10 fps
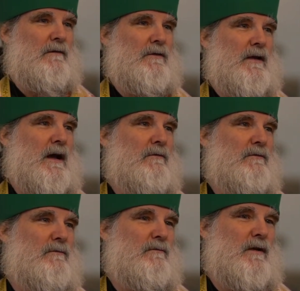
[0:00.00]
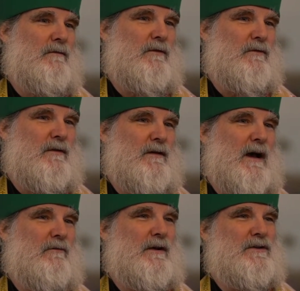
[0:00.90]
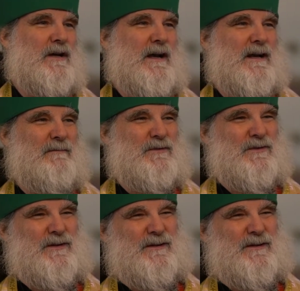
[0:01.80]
you count Red China, I'm sure the